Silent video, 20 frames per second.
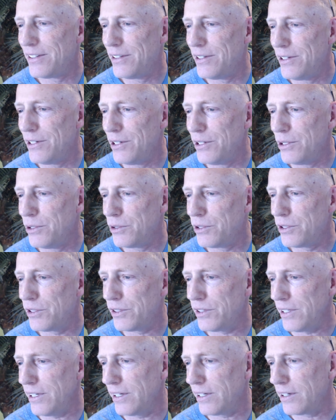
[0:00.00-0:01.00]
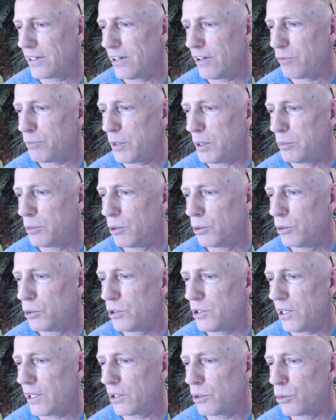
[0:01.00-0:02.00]
Do you think enough people who
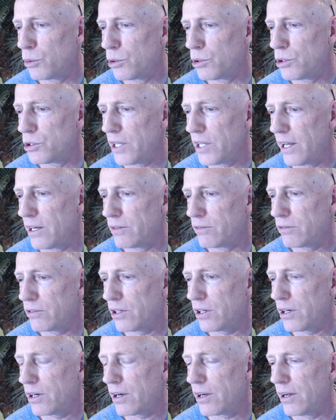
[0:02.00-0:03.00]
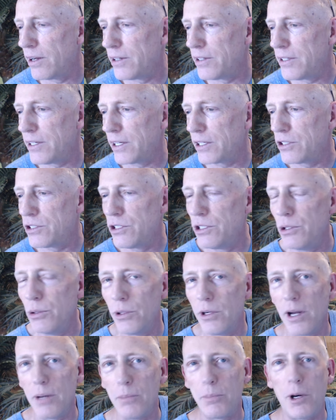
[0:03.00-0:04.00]
take words out of context do
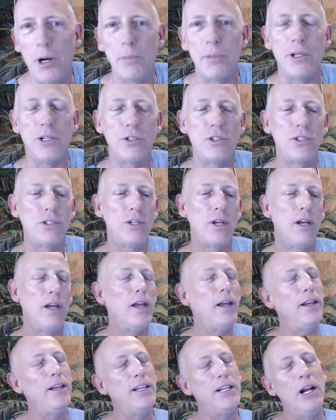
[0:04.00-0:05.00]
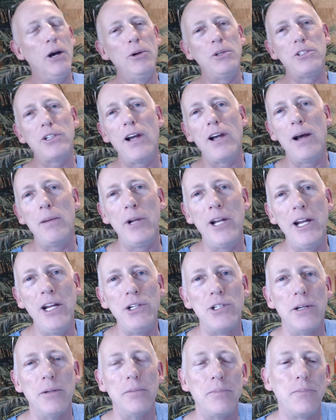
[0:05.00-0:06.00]
it on purpose? You know, it's a
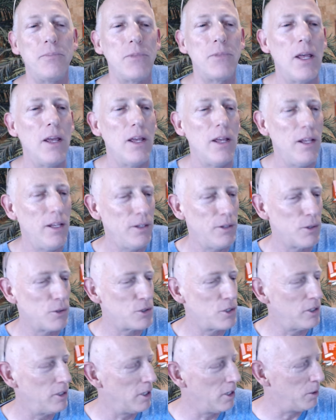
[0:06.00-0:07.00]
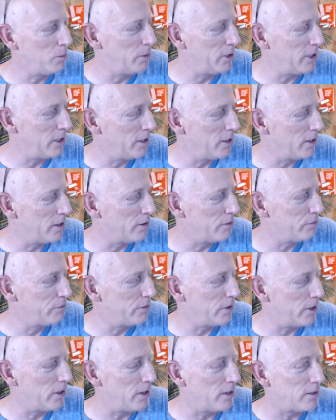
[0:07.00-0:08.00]
combination. There's a little bit
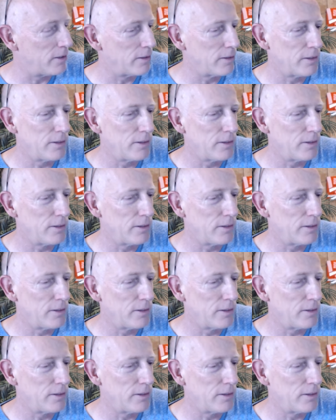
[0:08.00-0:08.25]
of